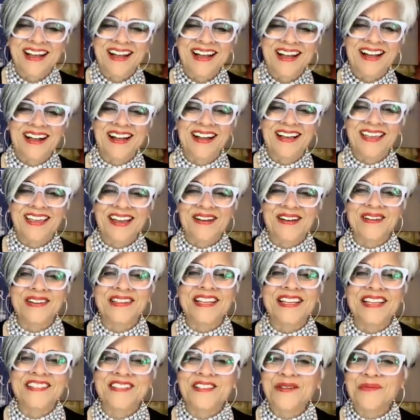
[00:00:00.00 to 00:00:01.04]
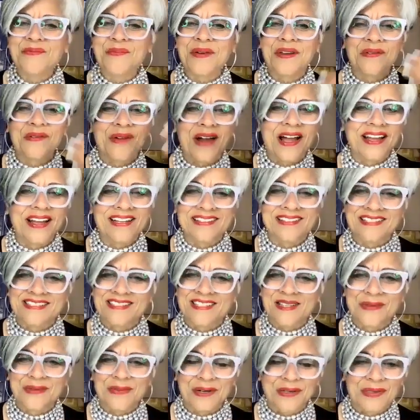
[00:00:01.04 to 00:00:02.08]
You know, unless you've been writing
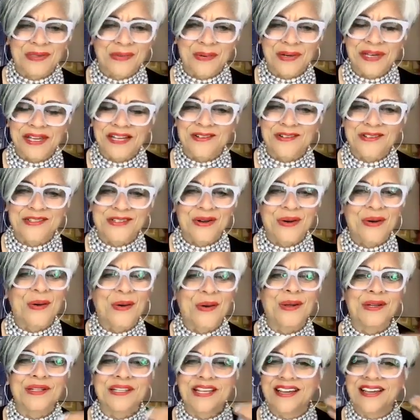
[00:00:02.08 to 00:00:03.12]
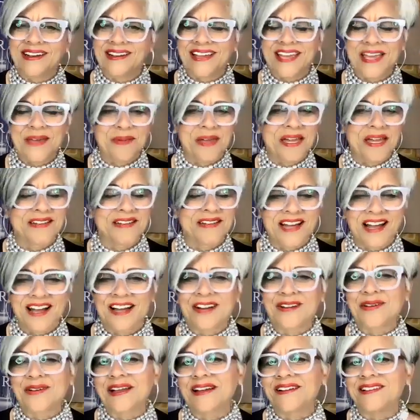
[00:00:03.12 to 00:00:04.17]
since you were 3 years old and keeping a
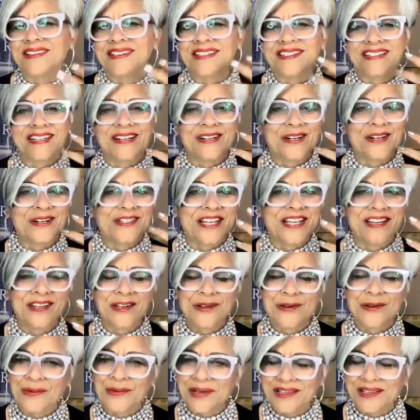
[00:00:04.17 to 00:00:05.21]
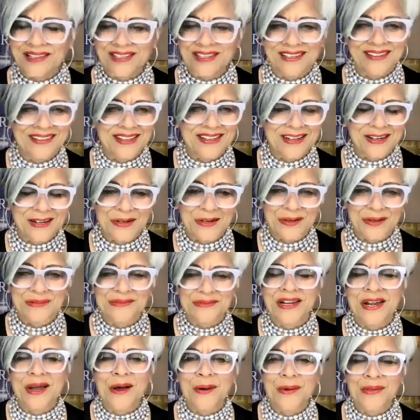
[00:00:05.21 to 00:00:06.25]
diary all these years, and you really, you
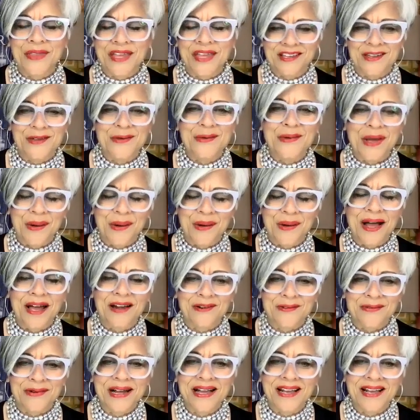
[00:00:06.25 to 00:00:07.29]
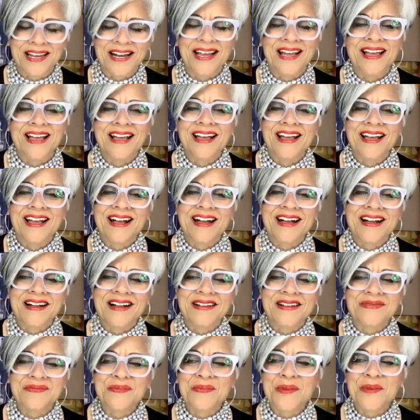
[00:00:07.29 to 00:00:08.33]
know that you know how to write.
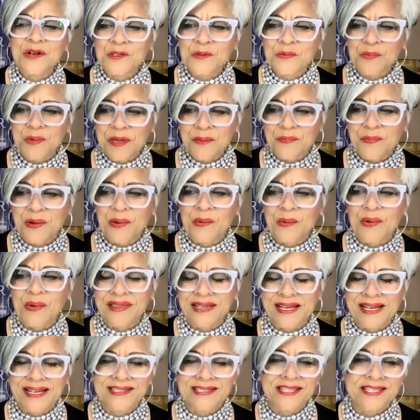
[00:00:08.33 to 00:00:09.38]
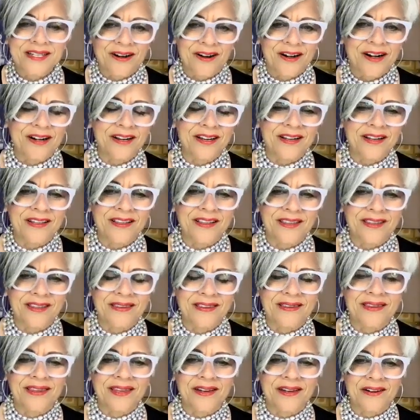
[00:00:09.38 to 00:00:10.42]
Most people, when they start,
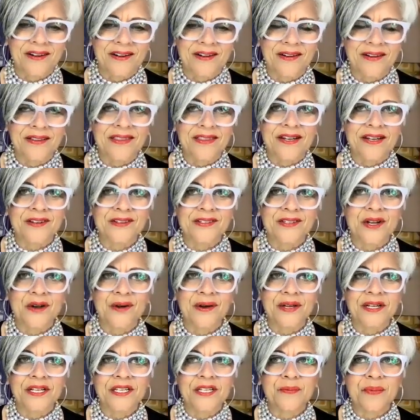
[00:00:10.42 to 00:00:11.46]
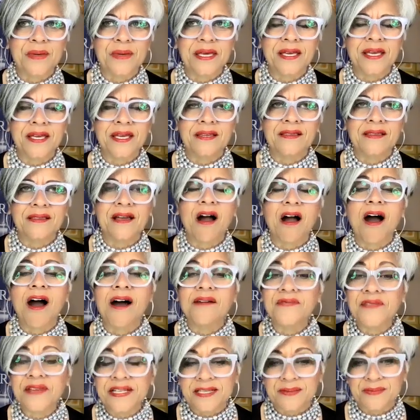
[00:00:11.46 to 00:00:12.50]
there's going to be the
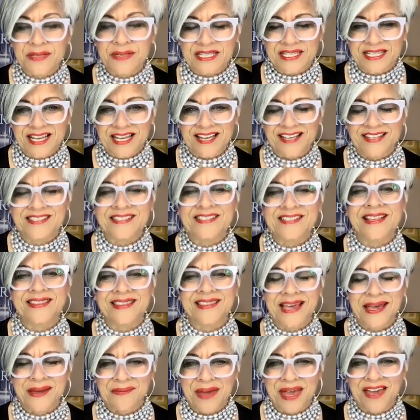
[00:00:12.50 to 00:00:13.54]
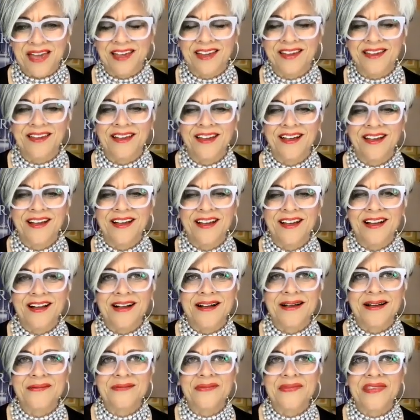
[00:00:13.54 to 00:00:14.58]
obvious mistakes that they make,
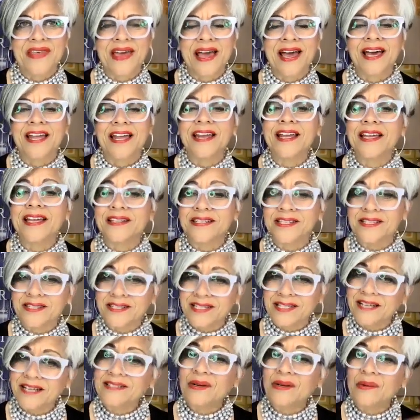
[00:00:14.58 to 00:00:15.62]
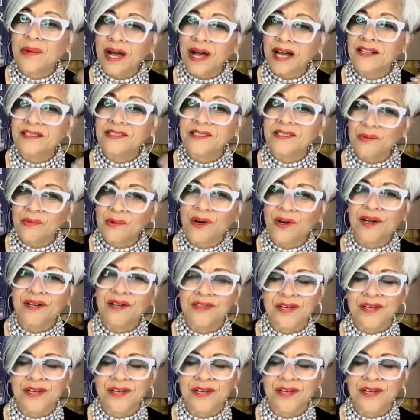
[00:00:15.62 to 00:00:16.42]
that it just takes a while to work